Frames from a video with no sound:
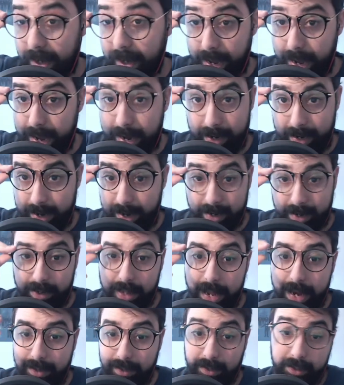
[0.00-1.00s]
in, in a
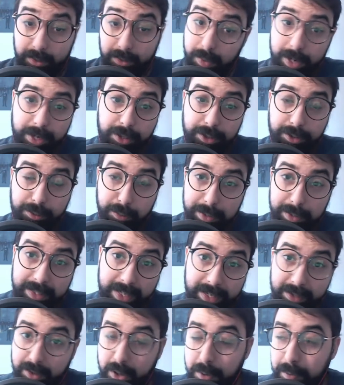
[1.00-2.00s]
lot of situations when
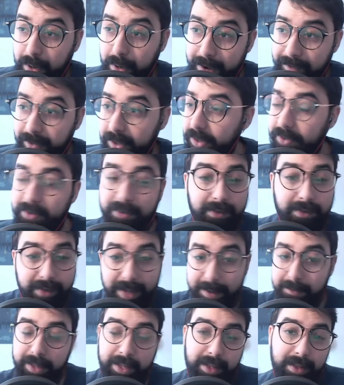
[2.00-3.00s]
things go private this is the
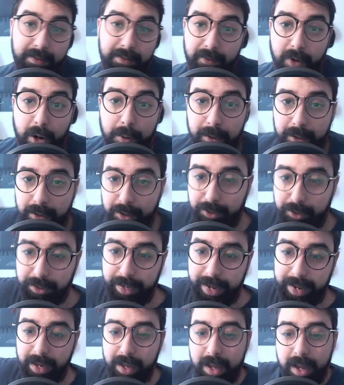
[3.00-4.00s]
same thing that the farmers are
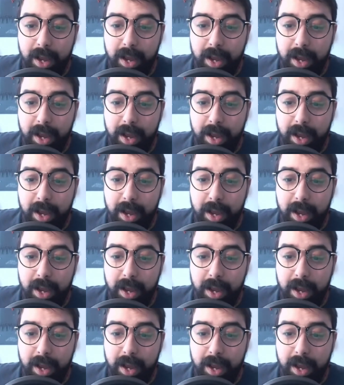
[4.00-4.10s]
saying